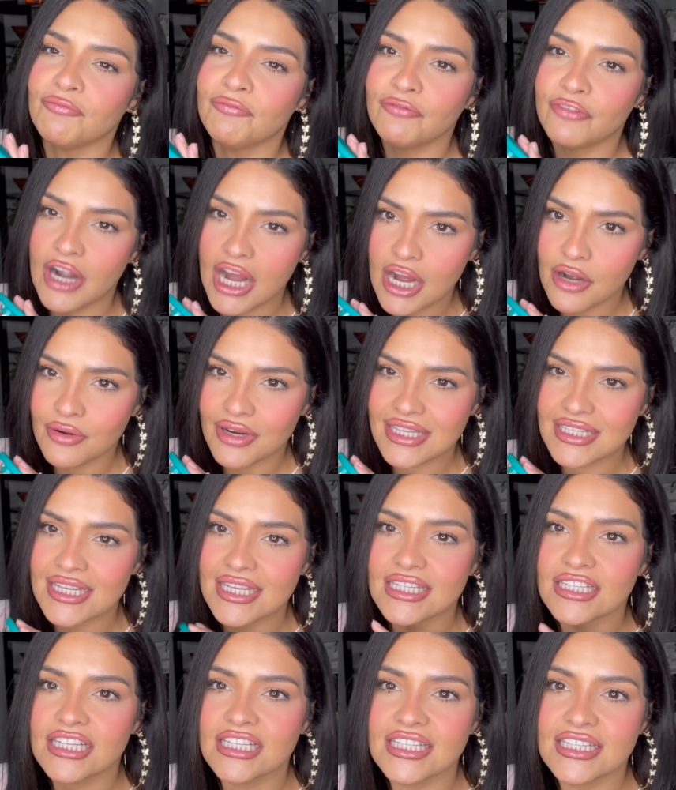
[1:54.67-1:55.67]
fragrance
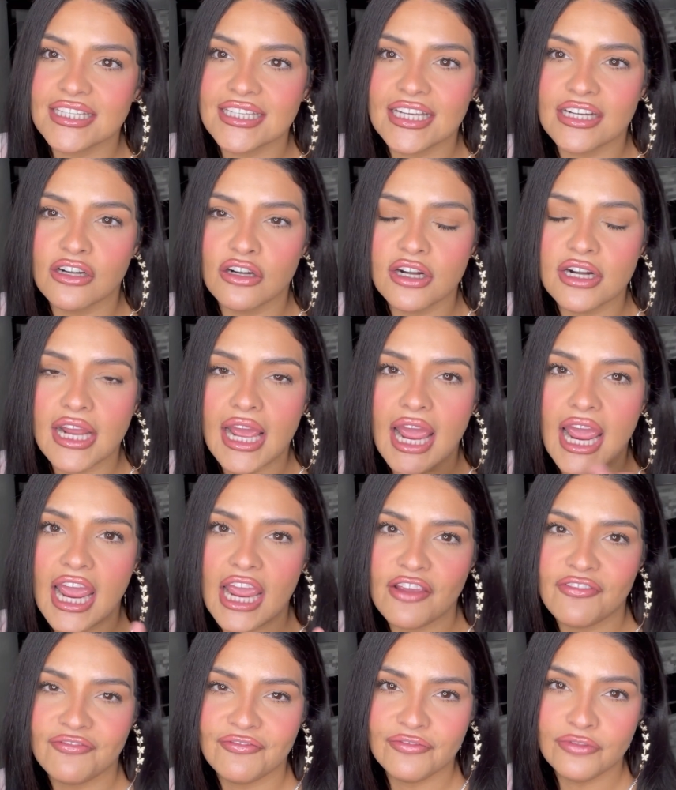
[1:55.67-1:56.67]
is considered
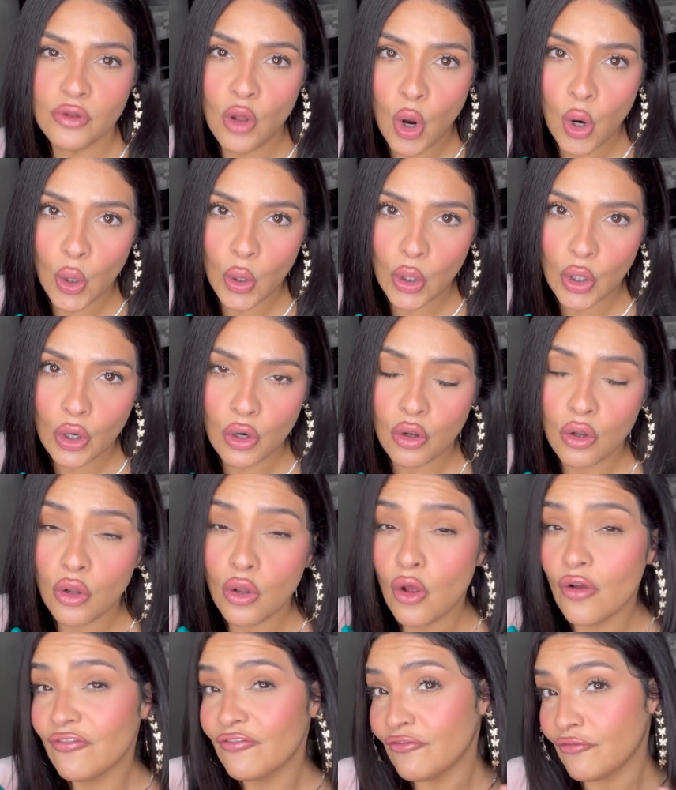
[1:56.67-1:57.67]
a
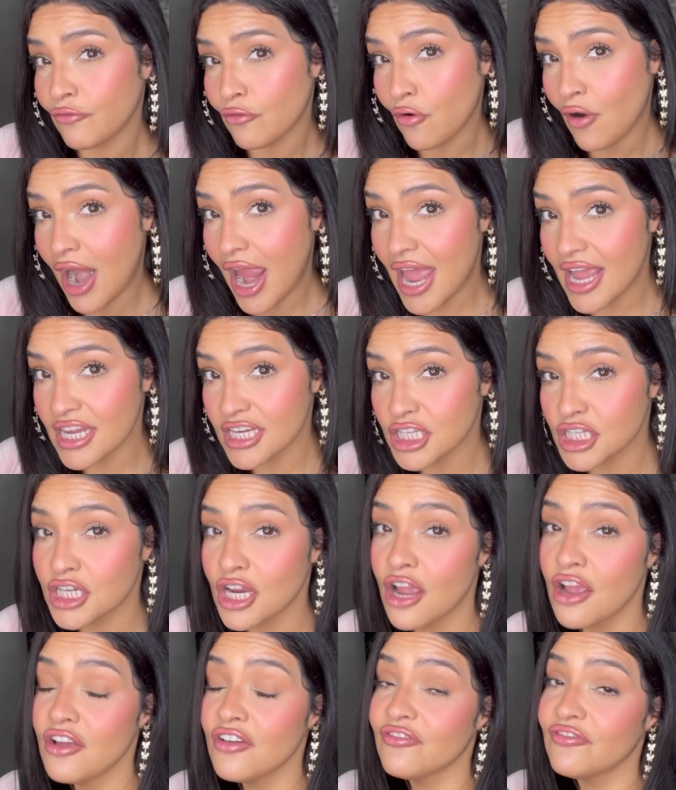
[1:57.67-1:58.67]
floral, fresh,
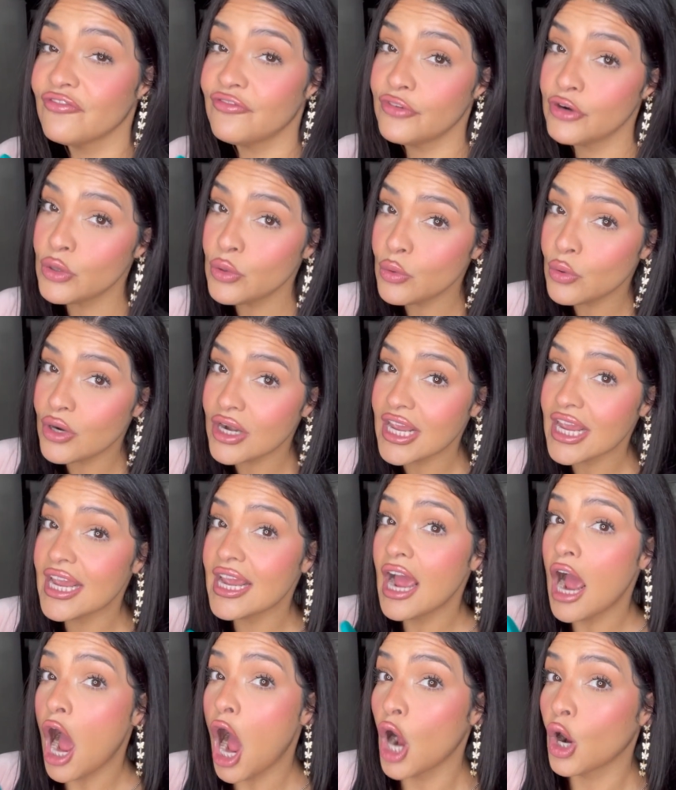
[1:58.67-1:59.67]

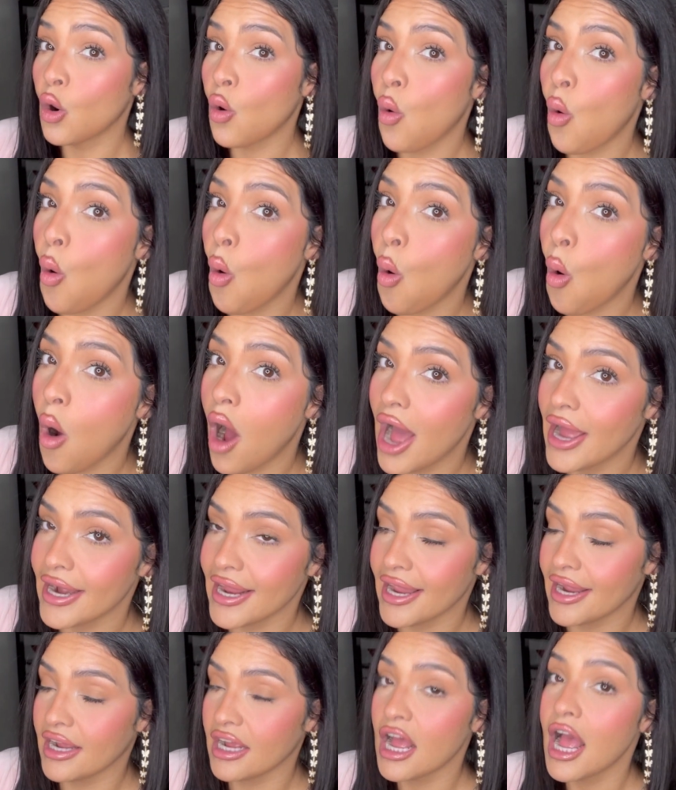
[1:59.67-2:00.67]
fruity,
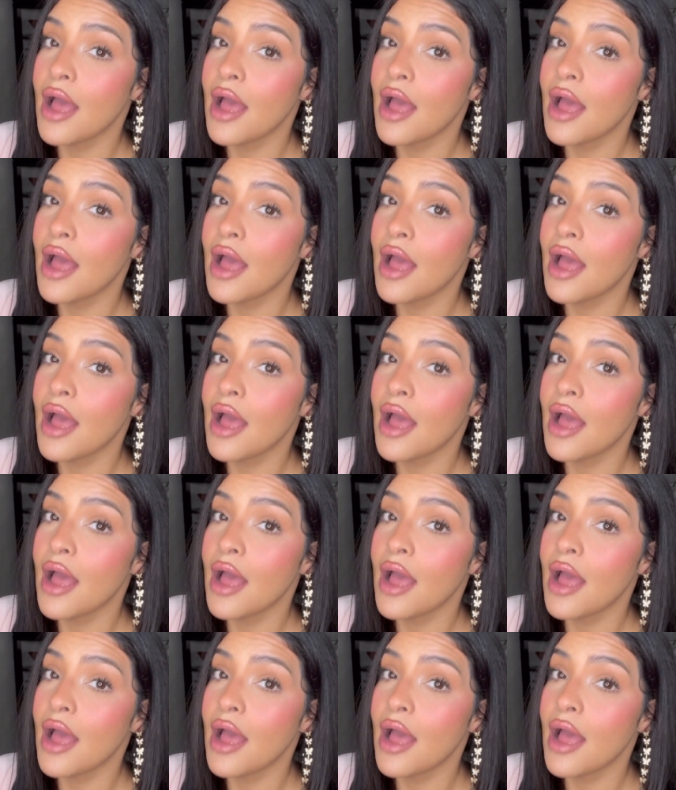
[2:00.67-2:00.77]
aquatic,